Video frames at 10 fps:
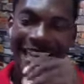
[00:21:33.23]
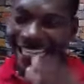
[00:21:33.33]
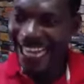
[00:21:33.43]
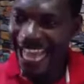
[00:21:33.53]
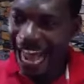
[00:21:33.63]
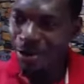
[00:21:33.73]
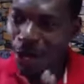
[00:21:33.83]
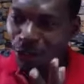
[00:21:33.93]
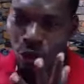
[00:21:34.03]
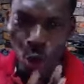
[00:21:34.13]
They are
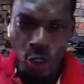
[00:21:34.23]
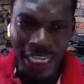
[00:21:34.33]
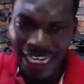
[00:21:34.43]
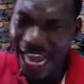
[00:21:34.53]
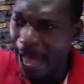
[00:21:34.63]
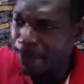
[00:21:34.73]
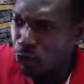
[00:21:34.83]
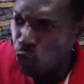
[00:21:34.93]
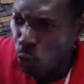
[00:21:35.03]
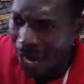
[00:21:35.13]
not looking up
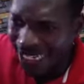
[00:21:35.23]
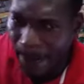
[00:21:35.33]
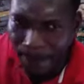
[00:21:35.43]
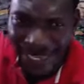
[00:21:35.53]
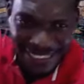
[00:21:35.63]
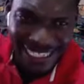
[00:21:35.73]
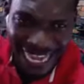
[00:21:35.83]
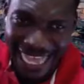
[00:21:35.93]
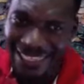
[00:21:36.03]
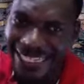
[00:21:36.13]
to what the person
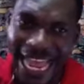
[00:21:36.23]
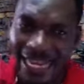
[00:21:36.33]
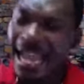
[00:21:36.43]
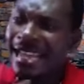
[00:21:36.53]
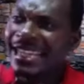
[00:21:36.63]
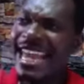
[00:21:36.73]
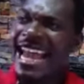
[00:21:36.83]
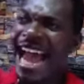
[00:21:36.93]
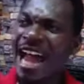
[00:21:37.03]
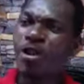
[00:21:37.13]
has done. They
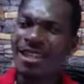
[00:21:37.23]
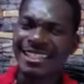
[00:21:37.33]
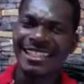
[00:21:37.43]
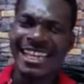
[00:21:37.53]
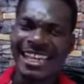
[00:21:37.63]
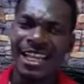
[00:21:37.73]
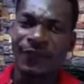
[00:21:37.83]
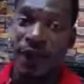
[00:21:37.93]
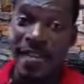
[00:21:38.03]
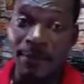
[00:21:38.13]
are not seeing it
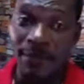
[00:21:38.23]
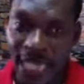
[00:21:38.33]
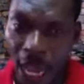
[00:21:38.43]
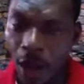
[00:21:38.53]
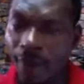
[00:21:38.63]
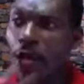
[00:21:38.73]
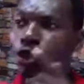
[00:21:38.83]
for themselves.